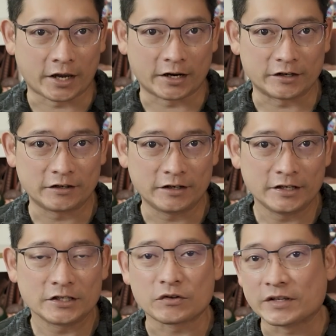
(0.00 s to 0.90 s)
air.
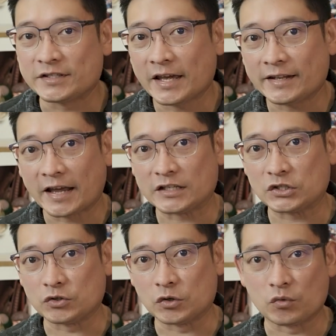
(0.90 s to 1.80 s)
So I sat
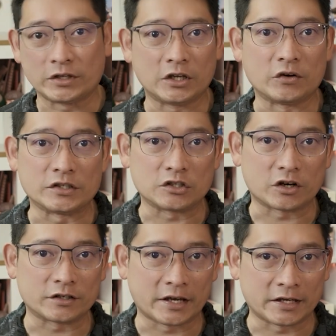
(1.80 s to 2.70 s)
next to the window and
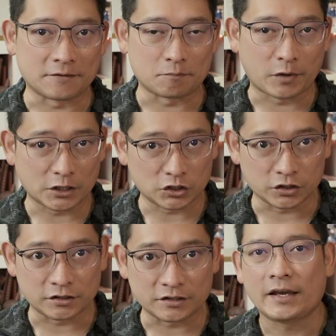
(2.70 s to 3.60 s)
started taking
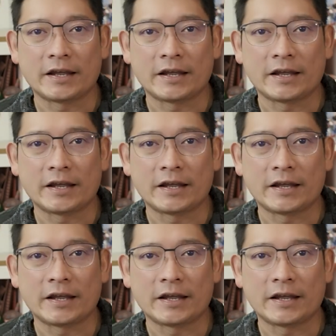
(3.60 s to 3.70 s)
pictures.